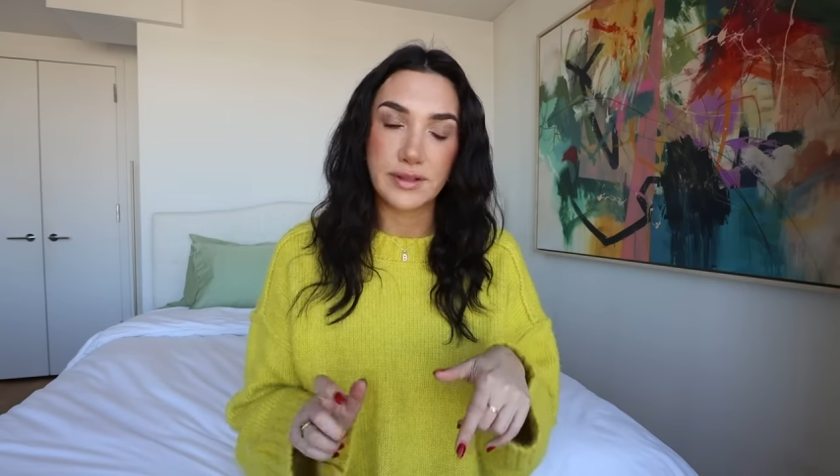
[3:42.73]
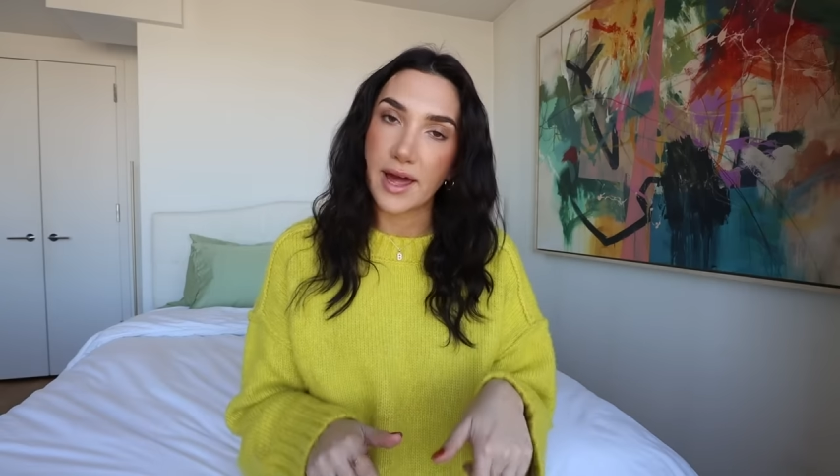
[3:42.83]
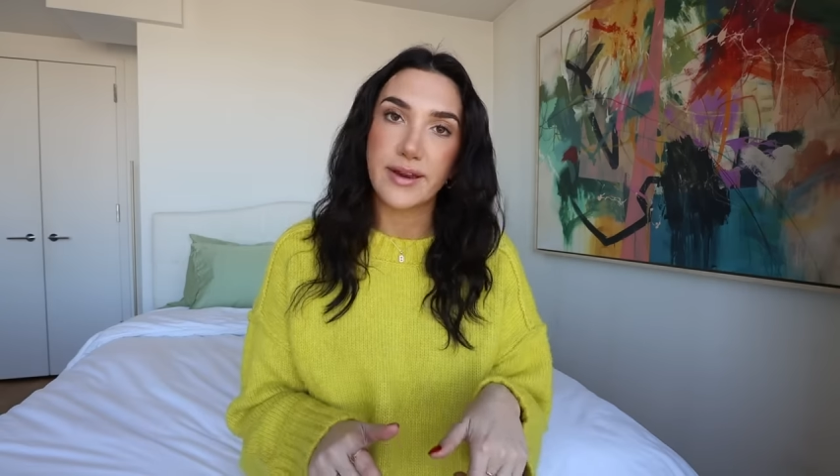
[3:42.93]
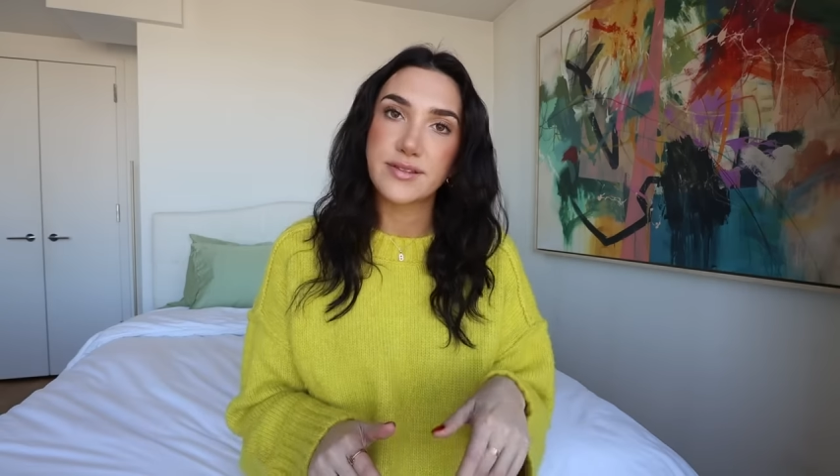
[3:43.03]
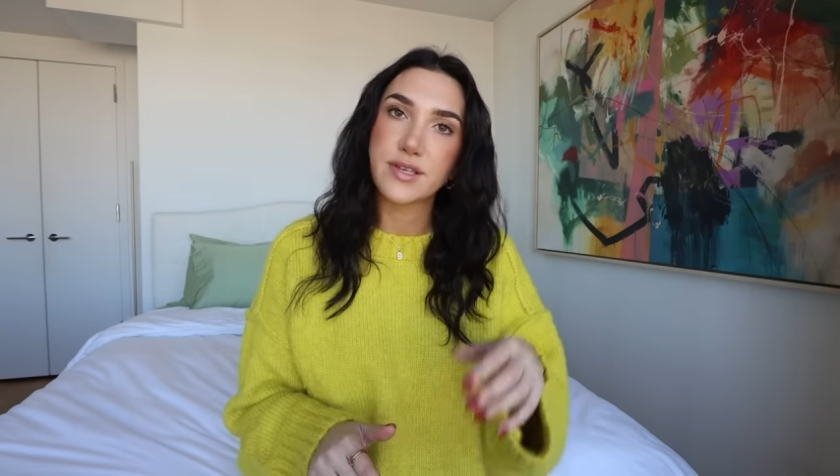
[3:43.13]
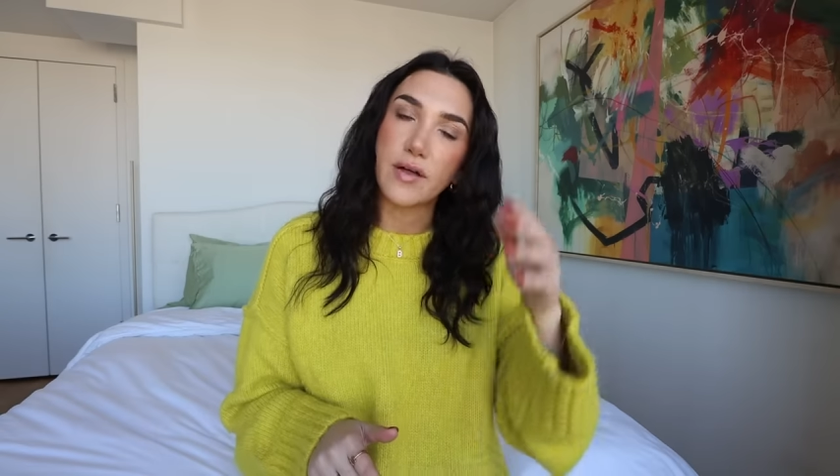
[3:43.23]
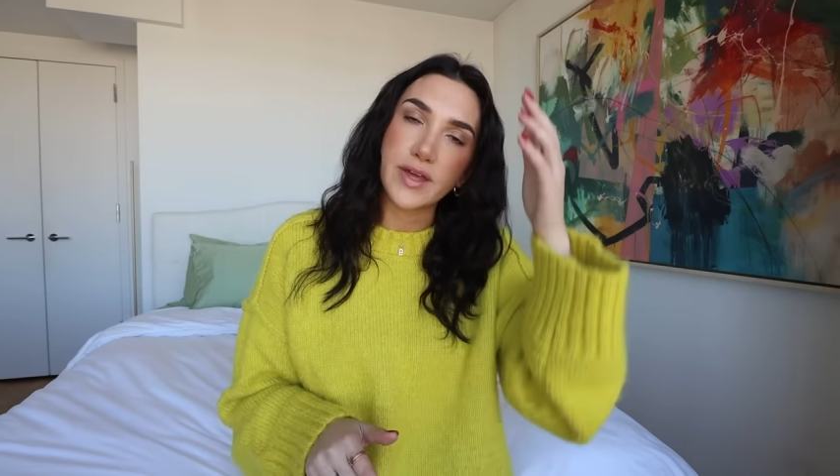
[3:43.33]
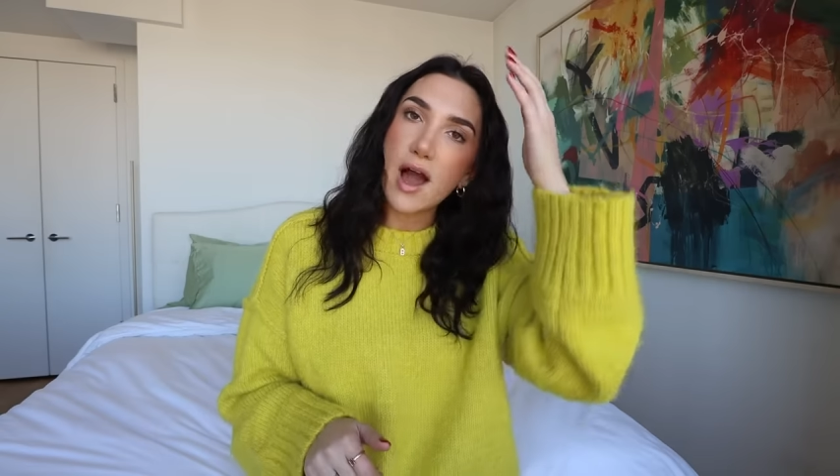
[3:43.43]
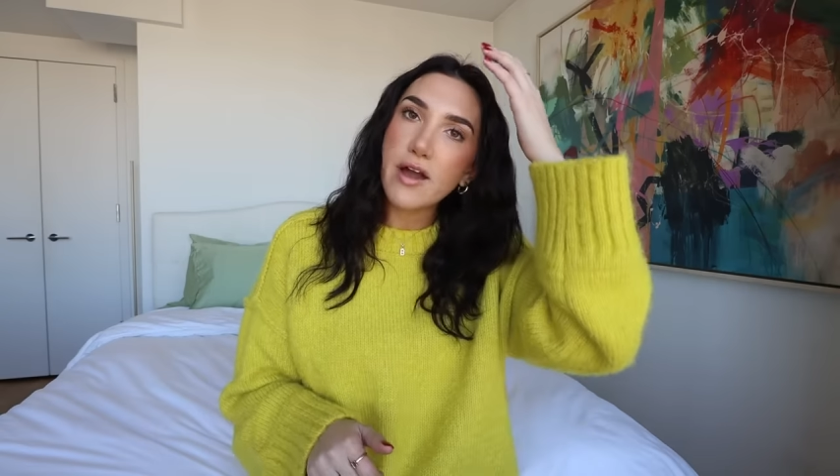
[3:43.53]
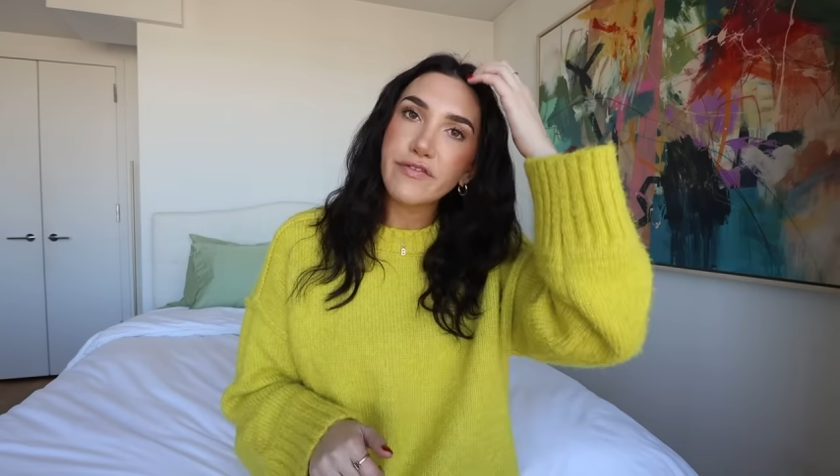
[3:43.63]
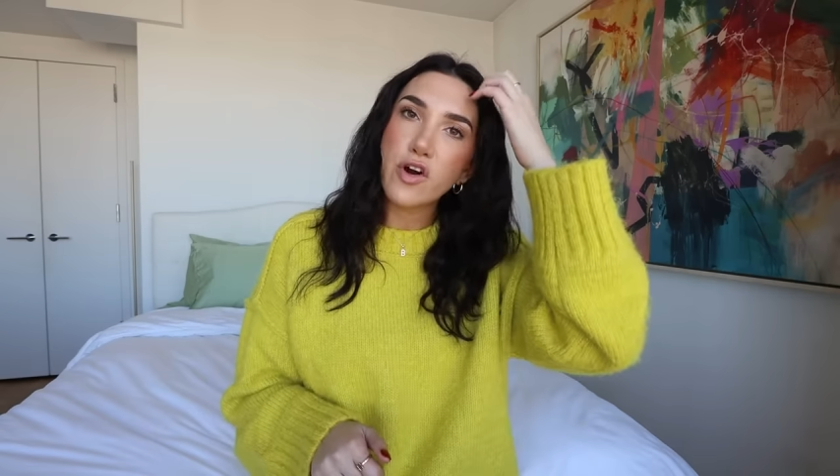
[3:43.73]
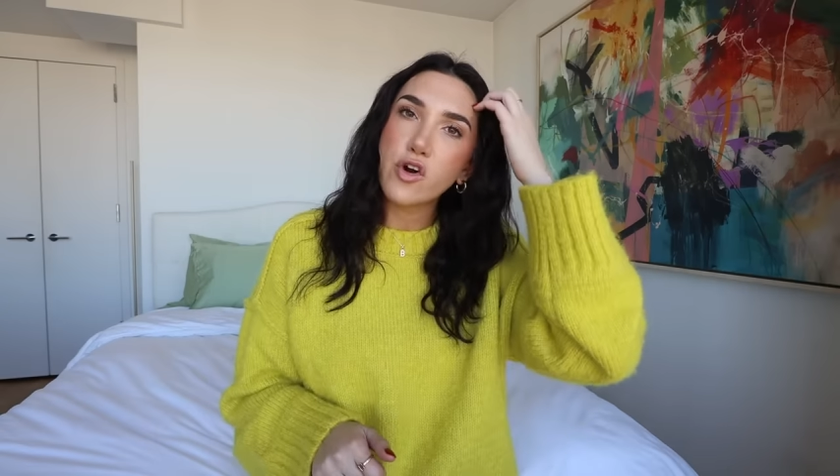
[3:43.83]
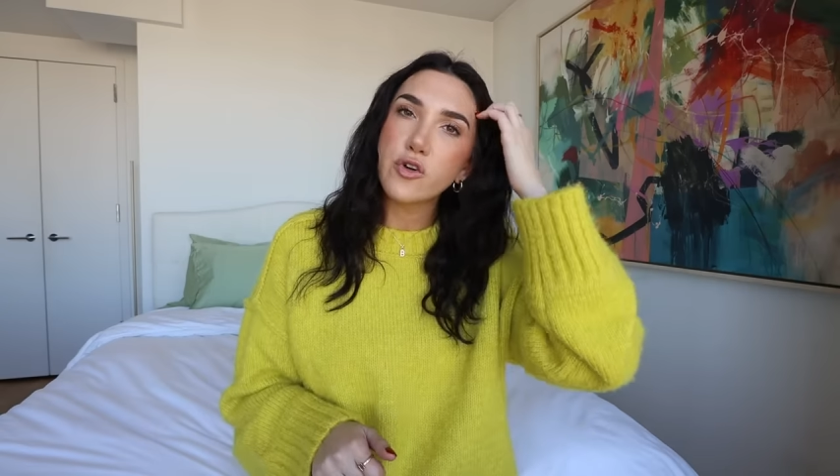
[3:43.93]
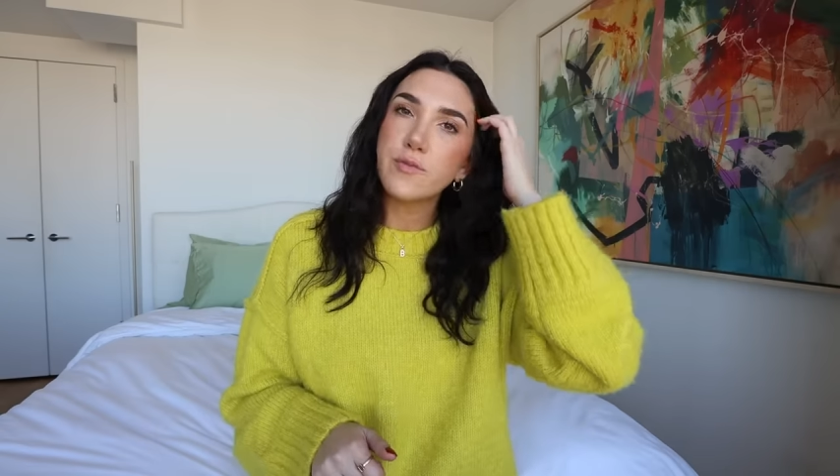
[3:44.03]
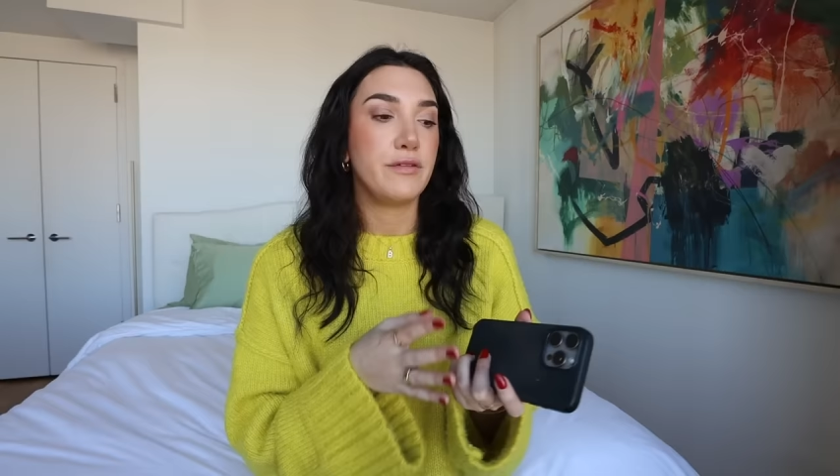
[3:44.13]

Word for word: lens on the iPhone.